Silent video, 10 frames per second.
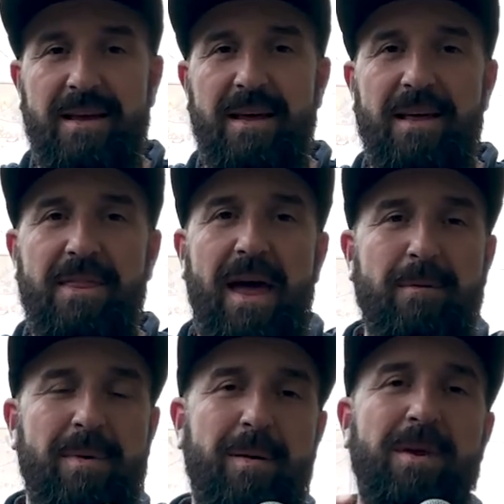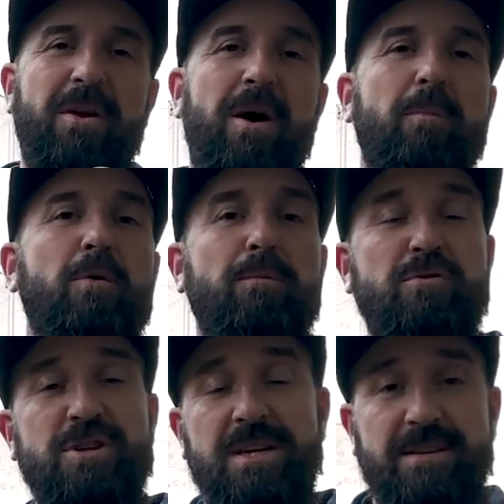that maybe it'll help you
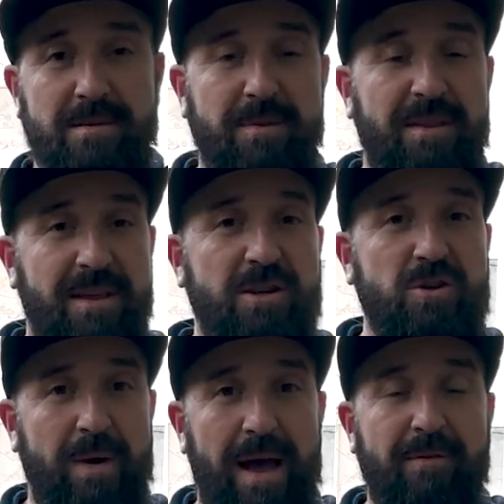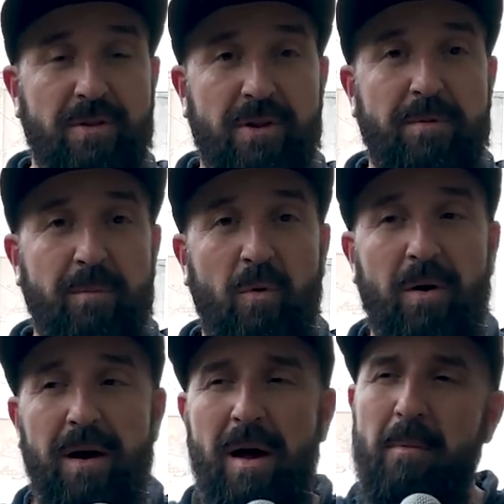appreciate some of the things you have a little bit
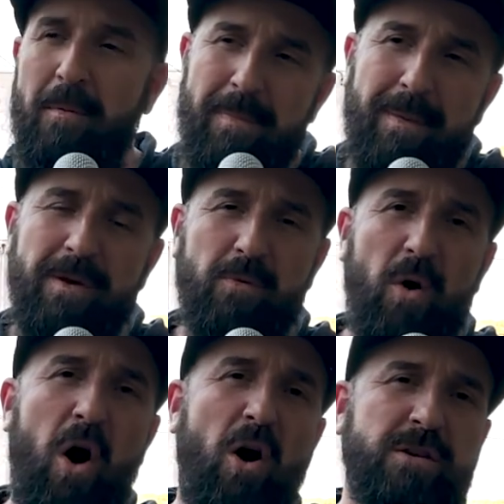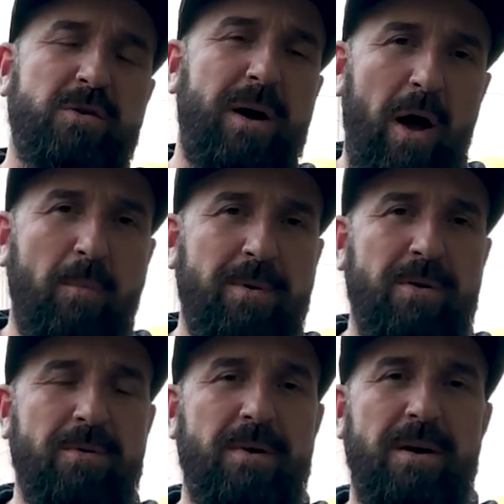more, but maybe it will also help you